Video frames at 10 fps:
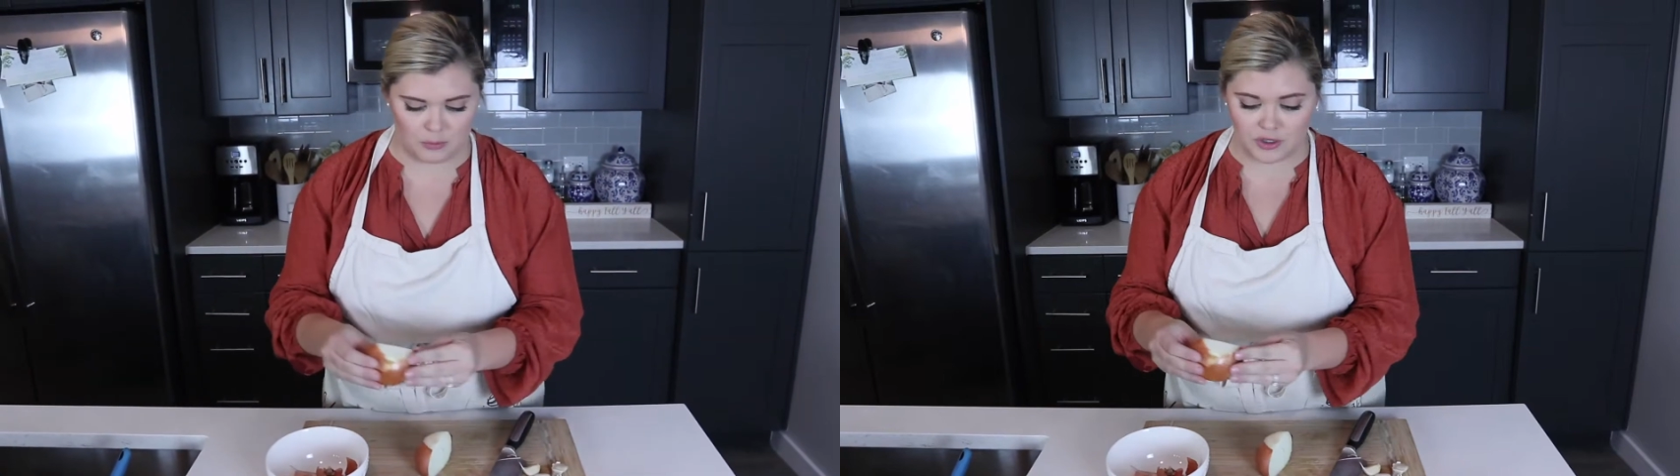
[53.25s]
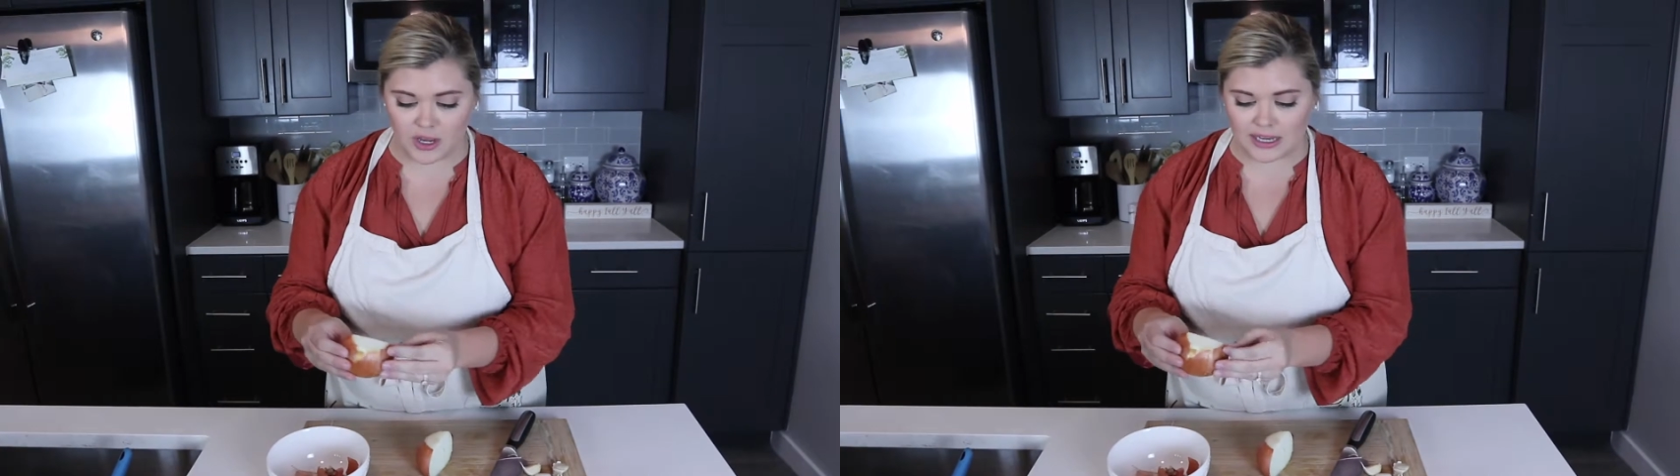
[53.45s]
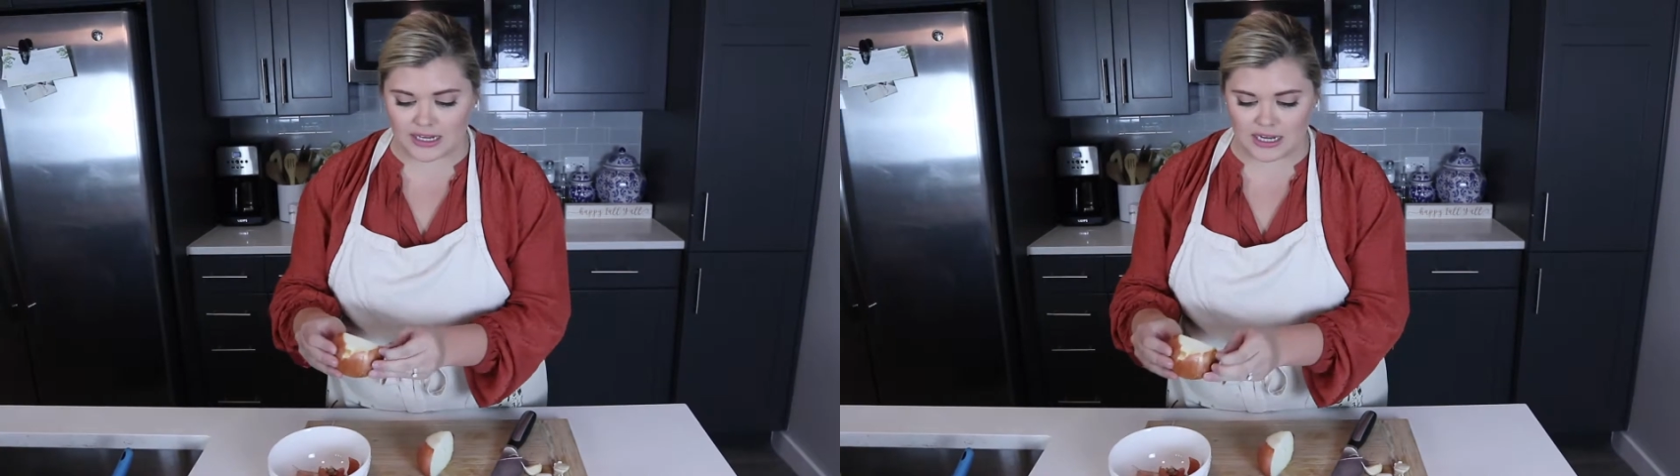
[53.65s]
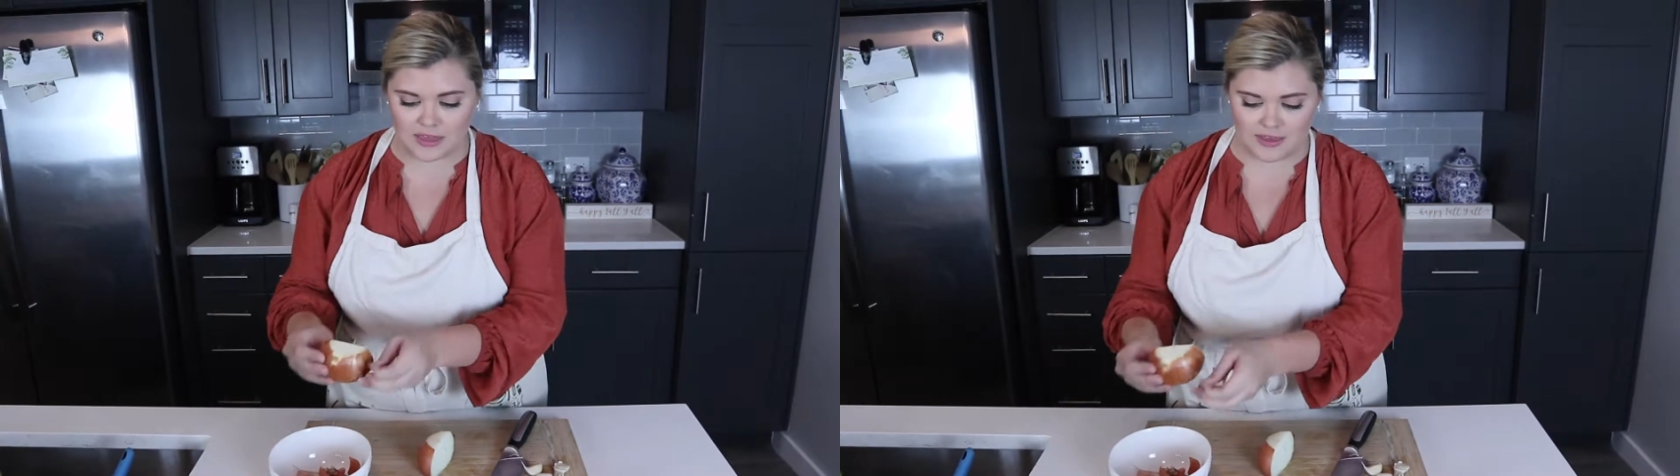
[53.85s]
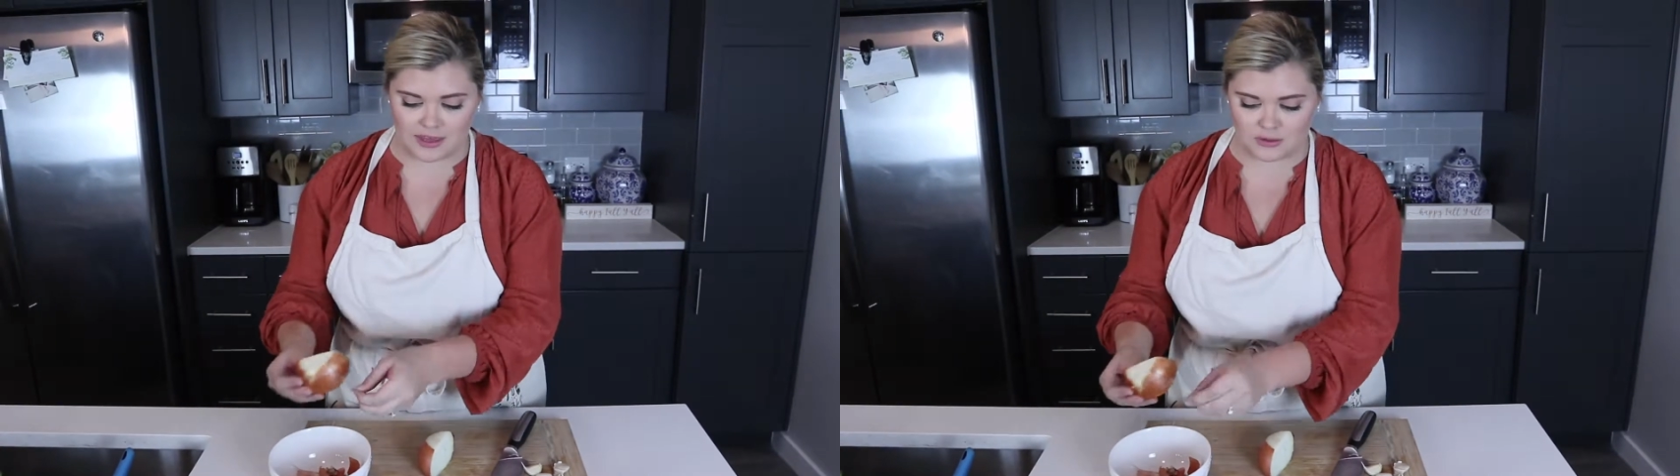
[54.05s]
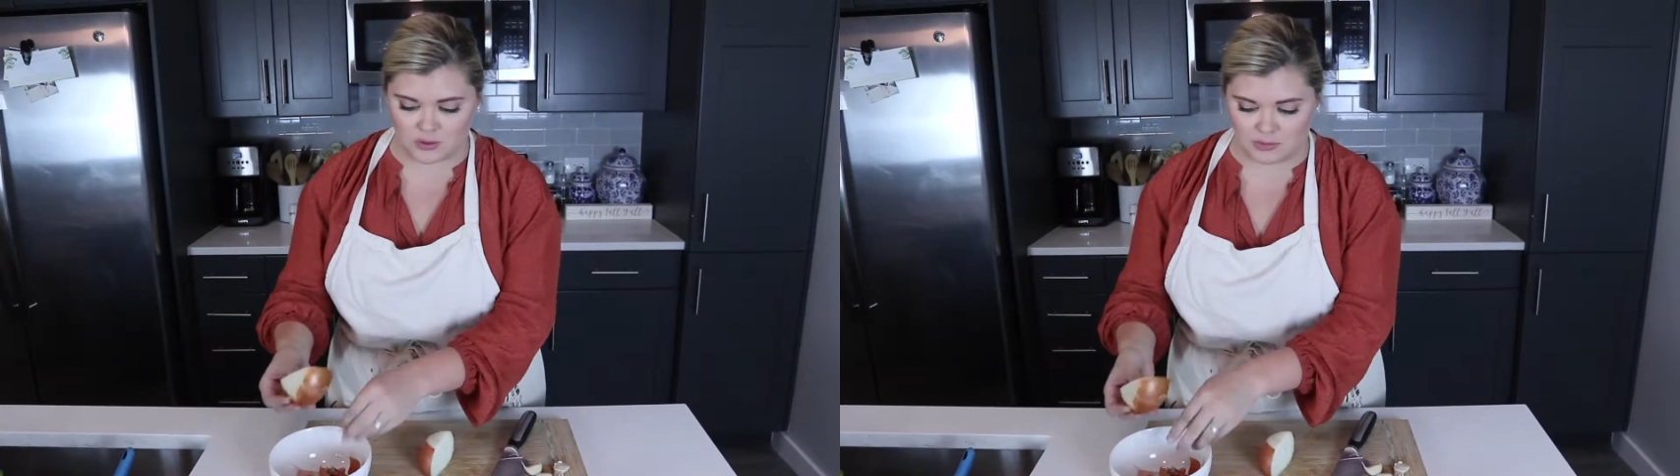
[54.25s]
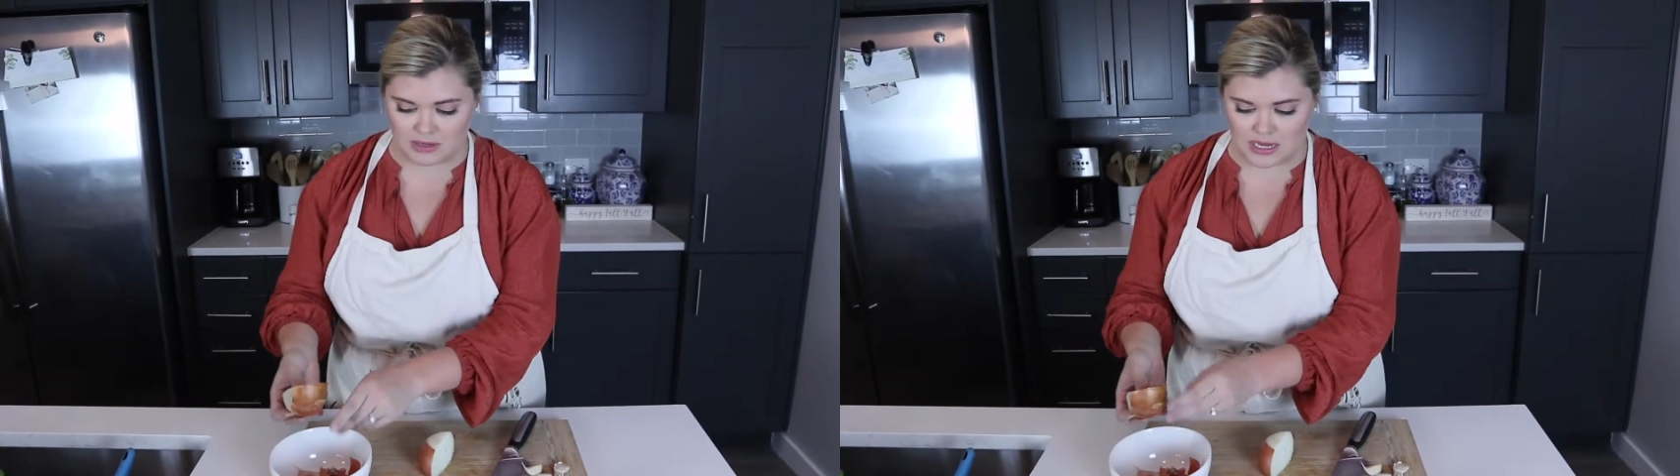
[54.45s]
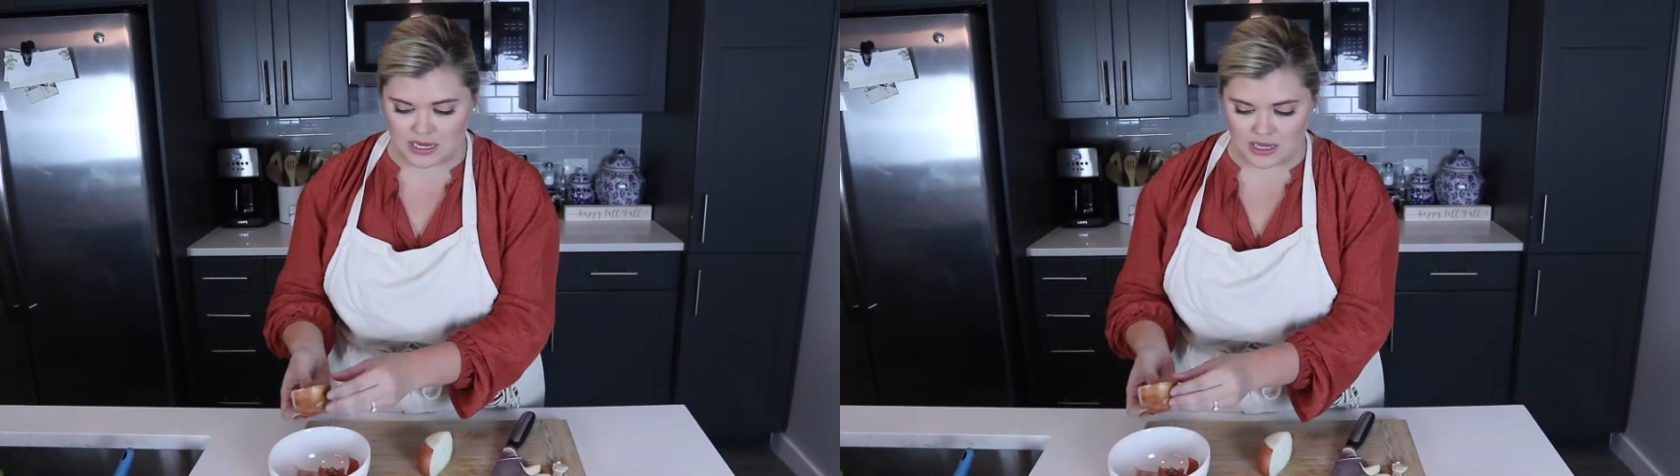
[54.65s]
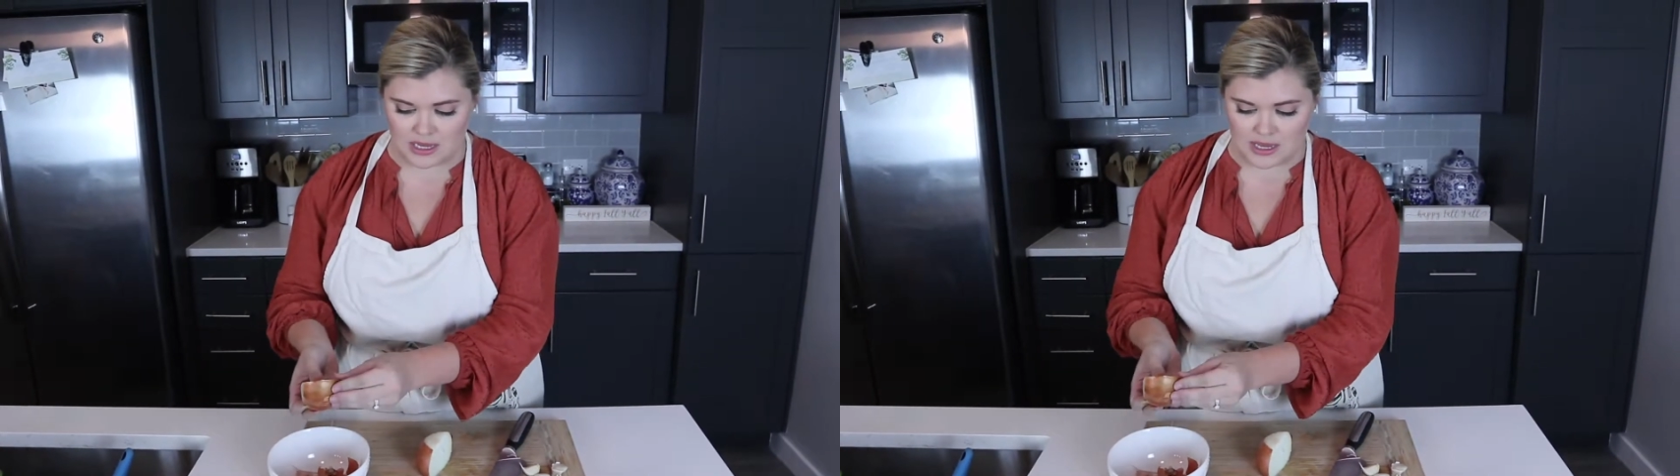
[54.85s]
would not get anything else on me.